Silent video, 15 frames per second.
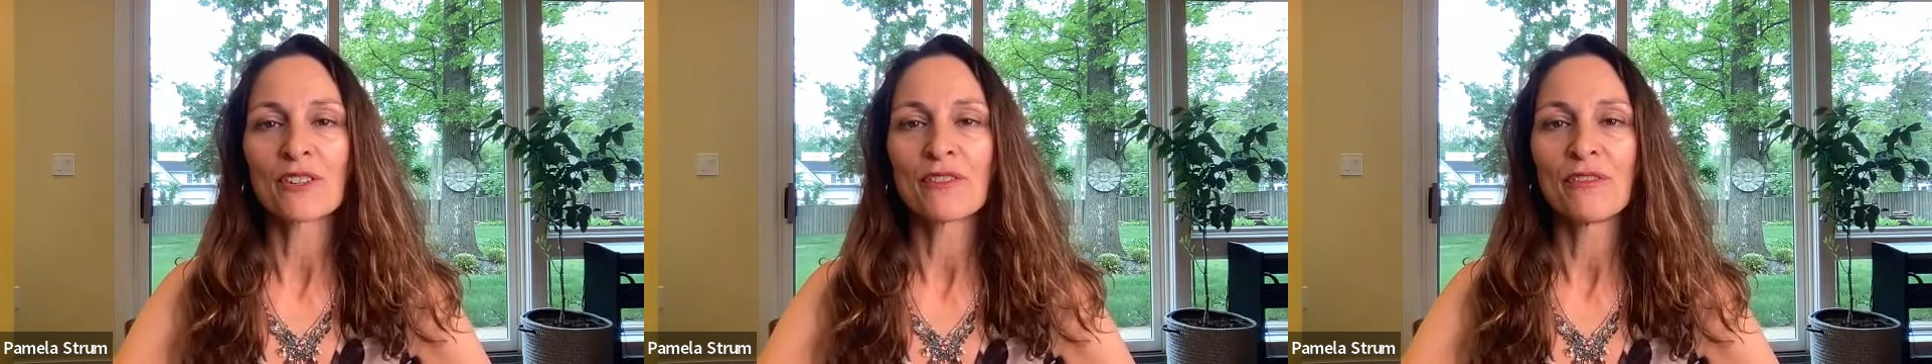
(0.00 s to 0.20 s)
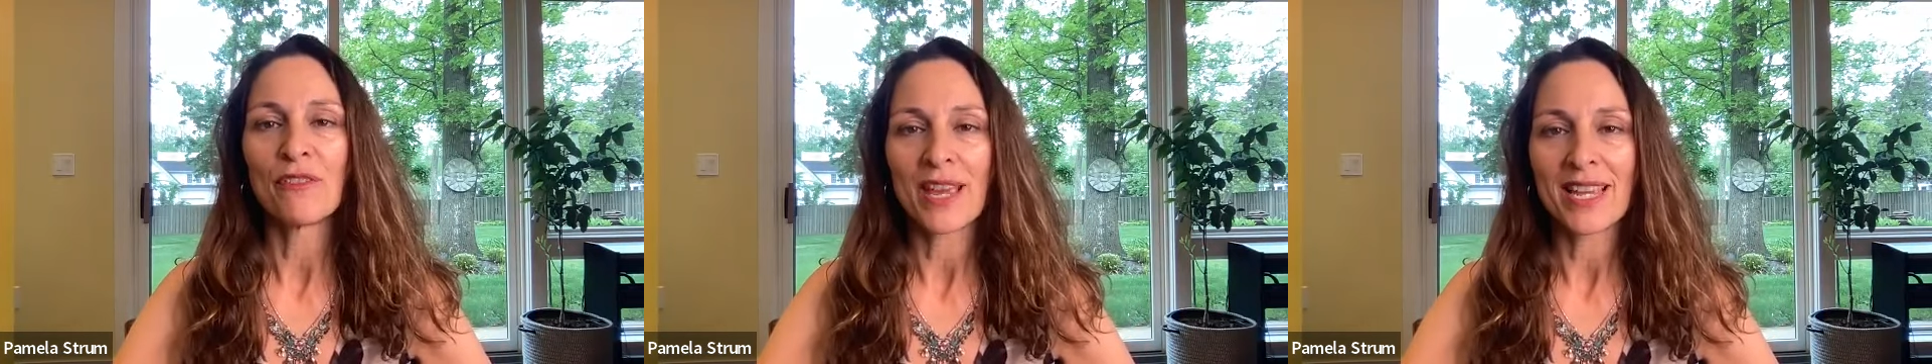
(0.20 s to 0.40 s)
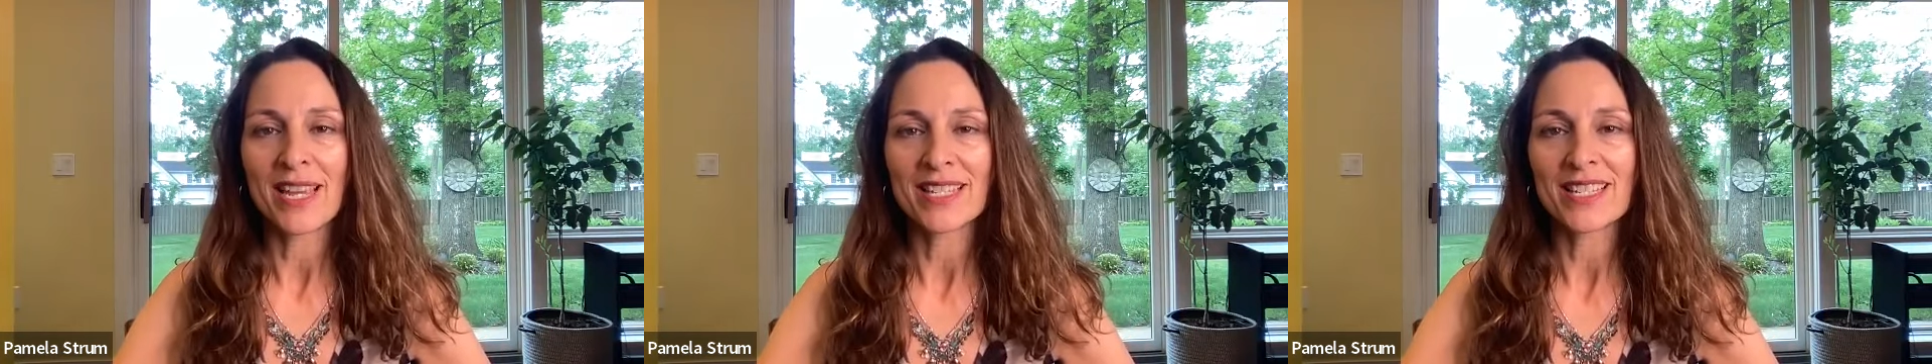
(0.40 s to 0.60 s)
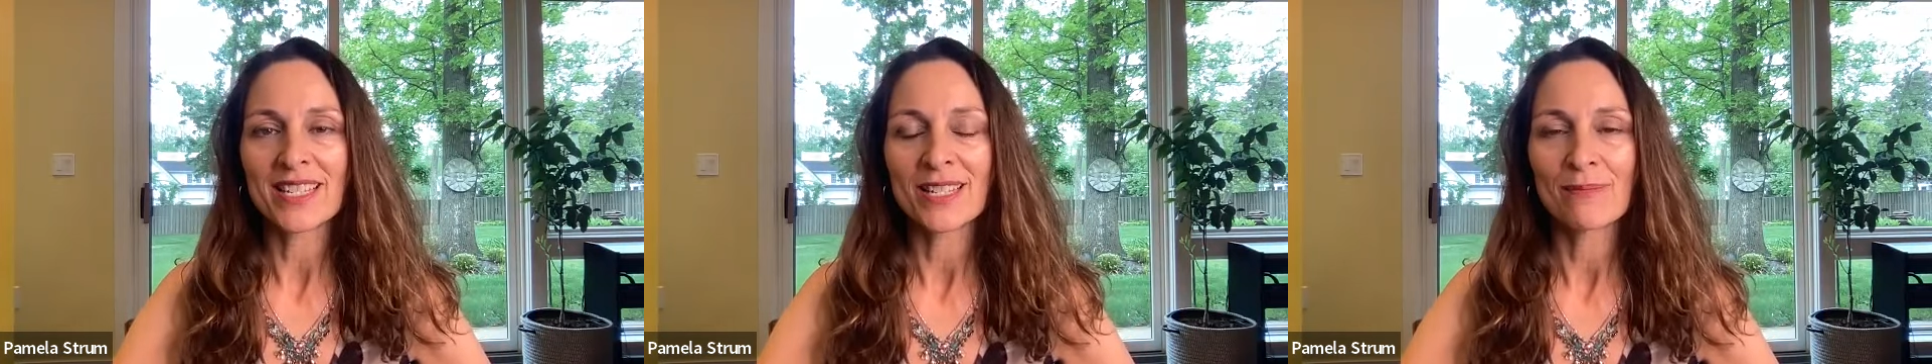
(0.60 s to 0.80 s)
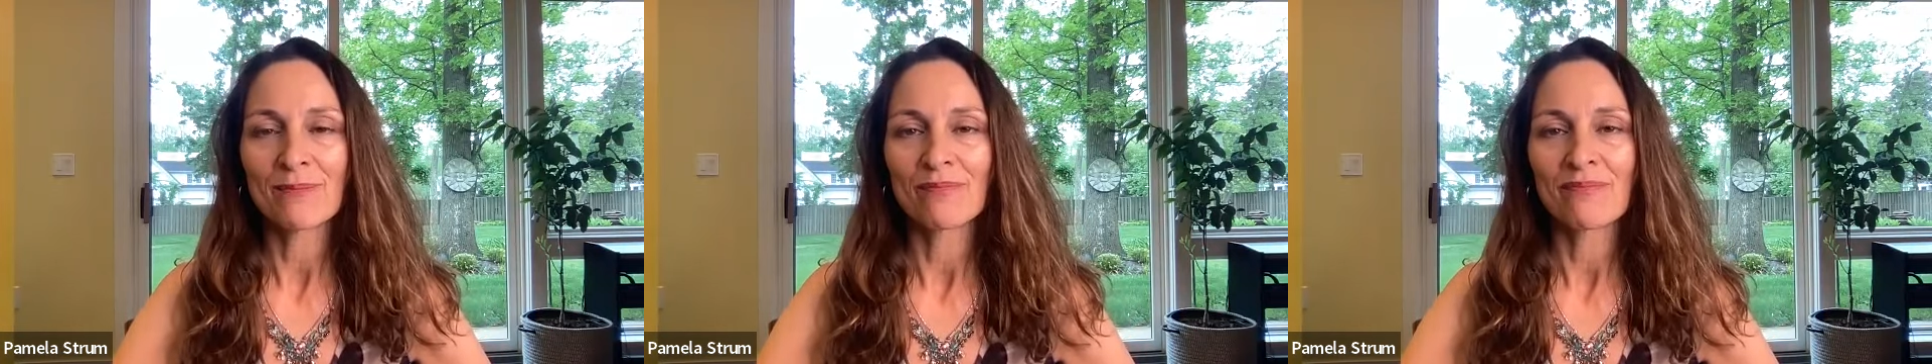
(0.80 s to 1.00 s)

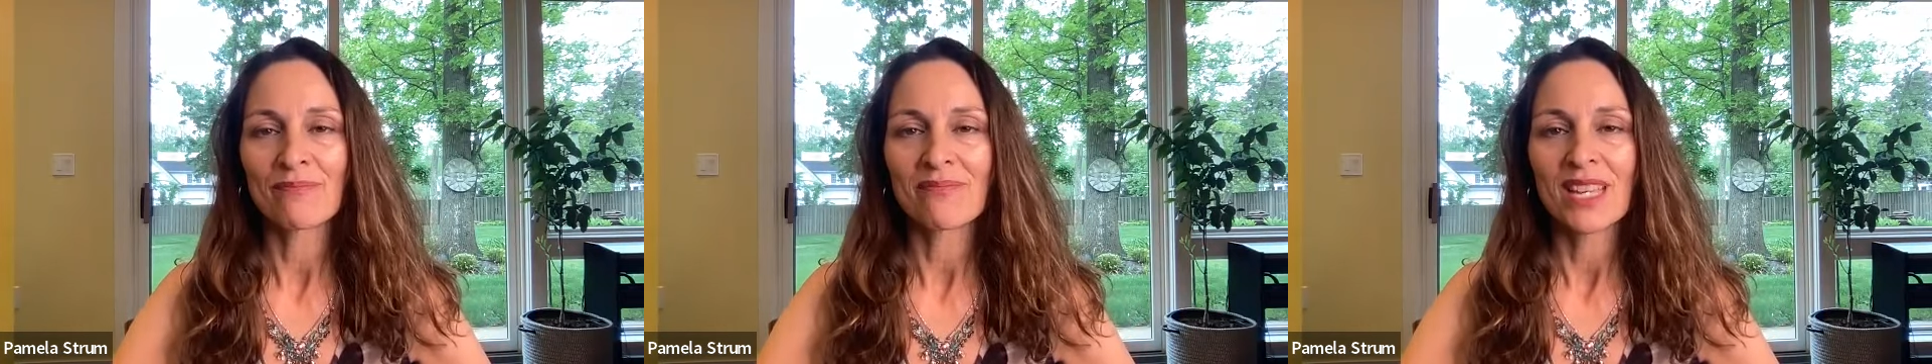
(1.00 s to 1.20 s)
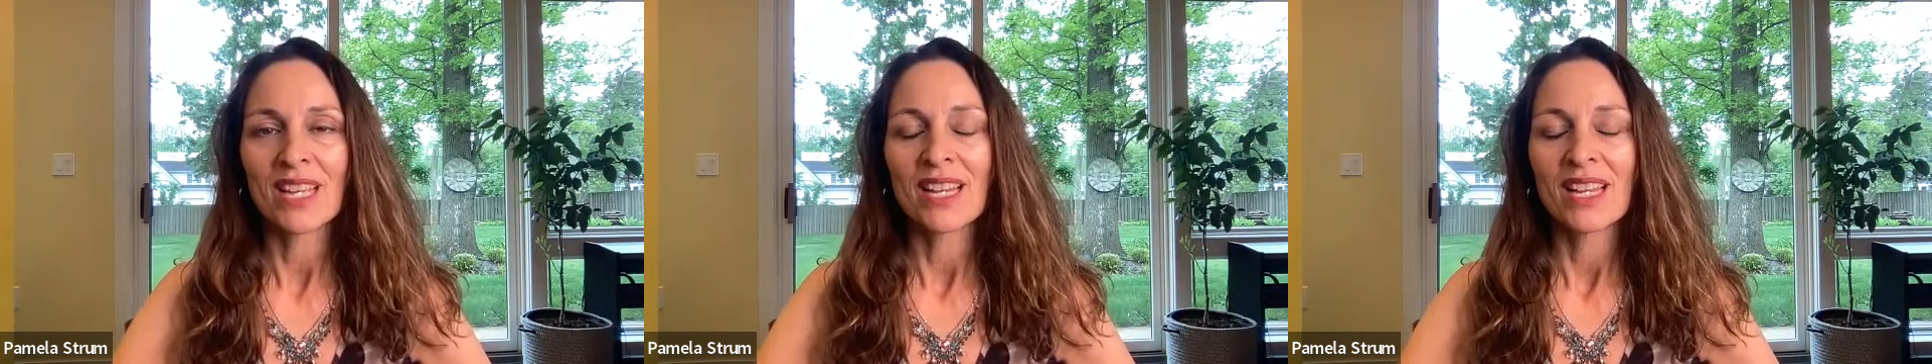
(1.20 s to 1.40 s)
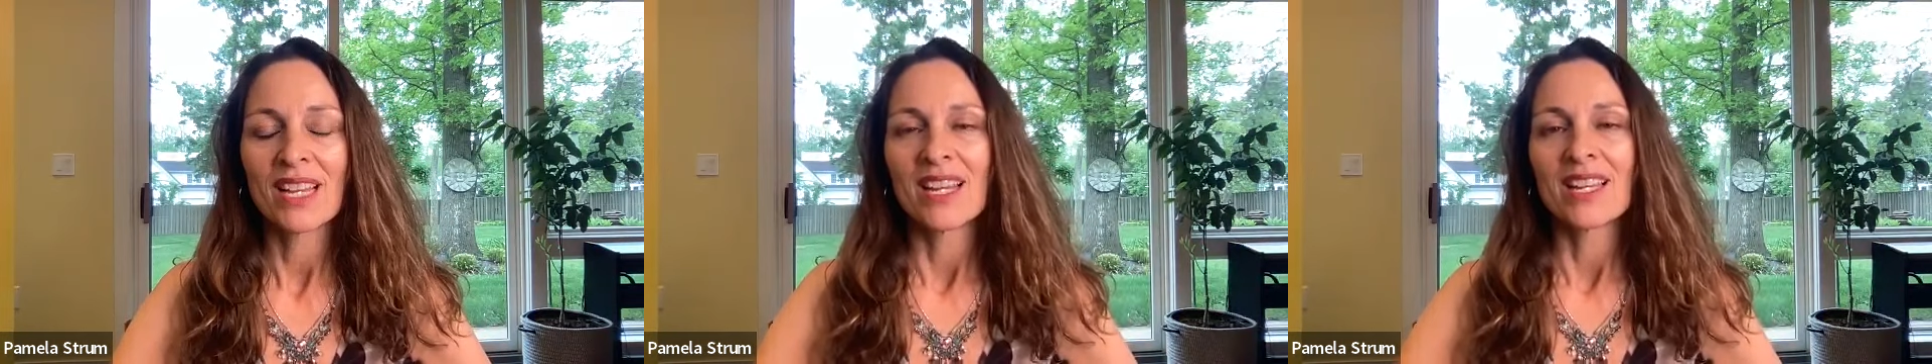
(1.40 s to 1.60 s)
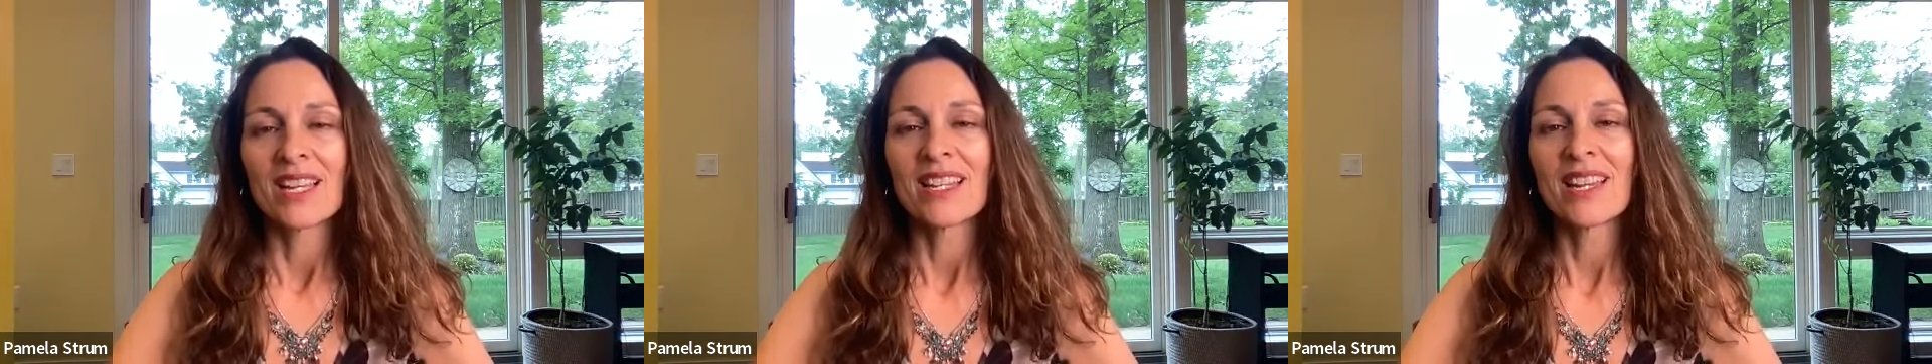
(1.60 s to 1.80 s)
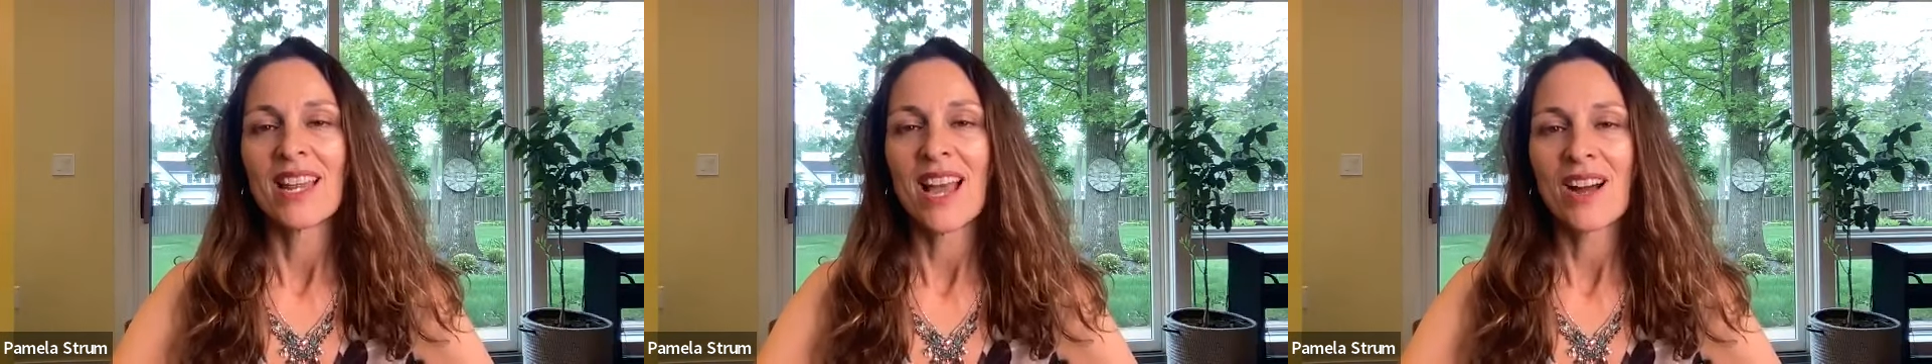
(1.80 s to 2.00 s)
face.
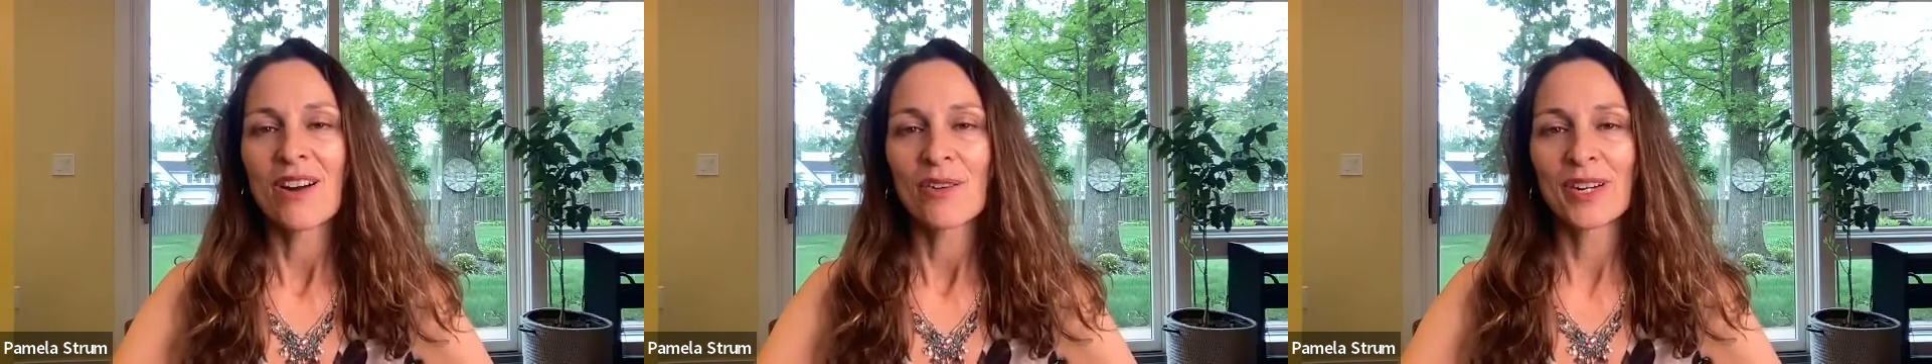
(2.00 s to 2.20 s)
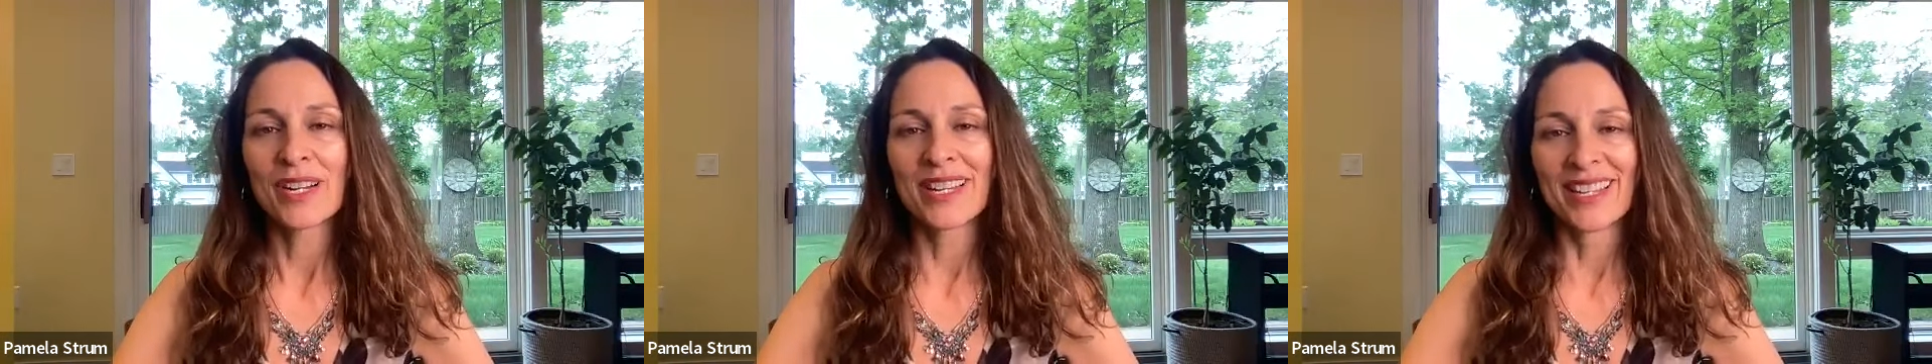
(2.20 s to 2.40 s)
Now,